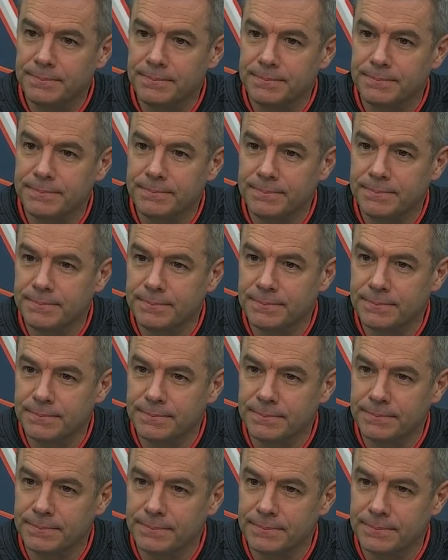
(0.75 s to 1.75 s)
Did you
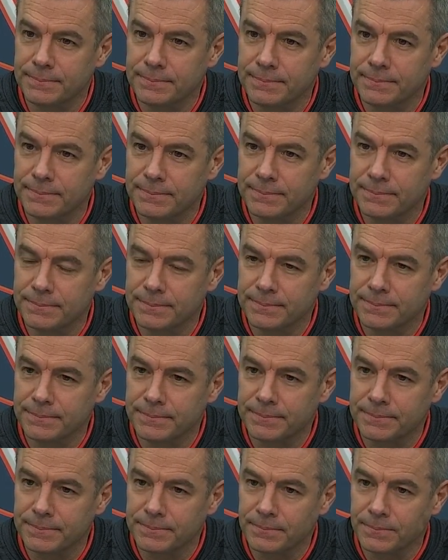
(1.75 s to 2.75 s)
accomplish what you
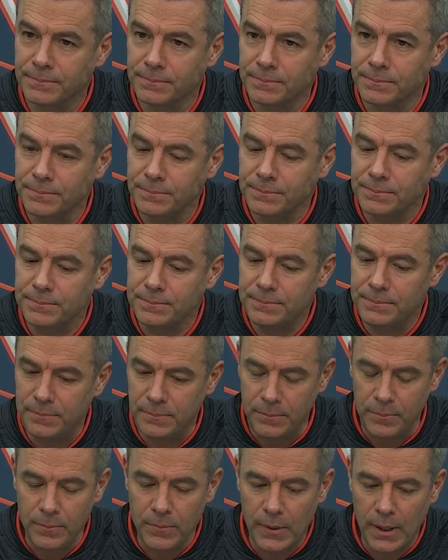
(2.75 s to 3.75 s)
hoped to in this
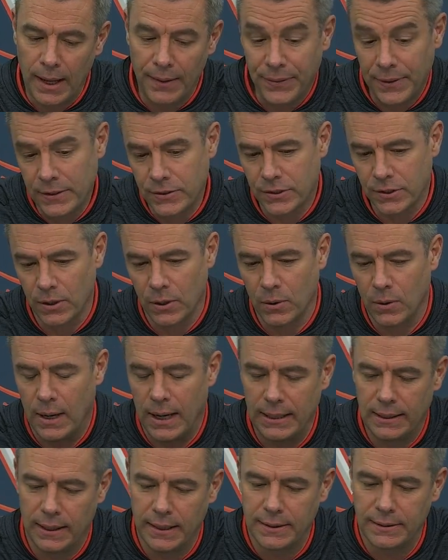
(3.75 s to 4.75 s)
game? I think so.
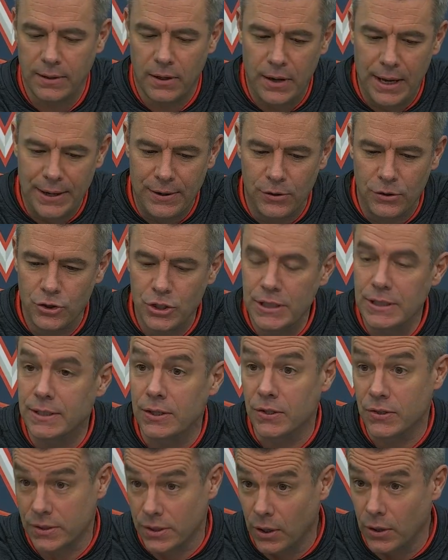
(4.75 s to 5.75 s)
I liked our energy
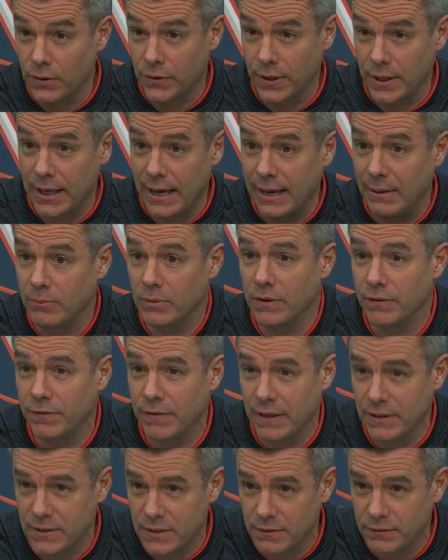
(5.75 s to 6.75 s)
to start the game
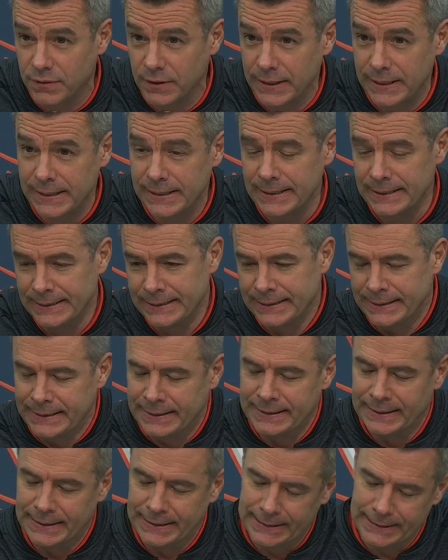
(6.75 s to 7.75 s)
defensively.
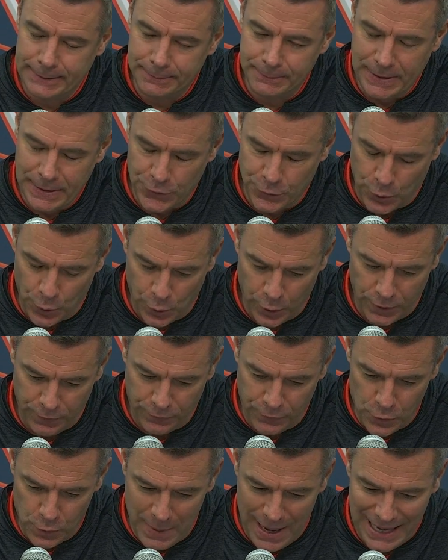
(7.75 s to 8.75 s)
Um, they scored a
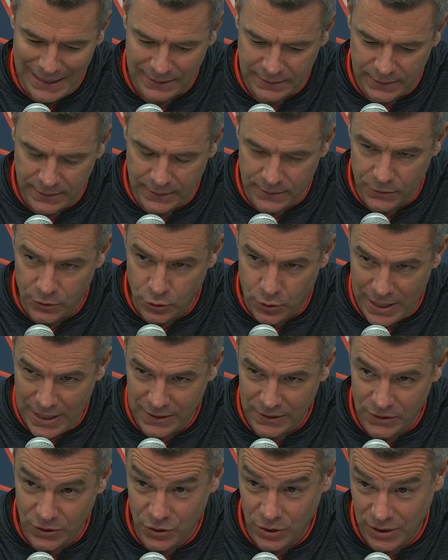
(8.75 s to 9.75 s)
few baskets in
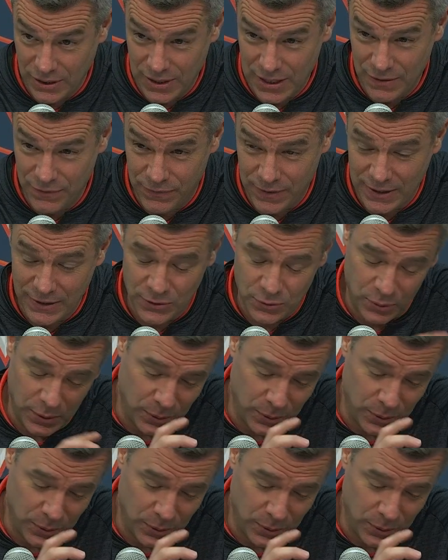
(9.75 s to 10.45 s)
transition defense.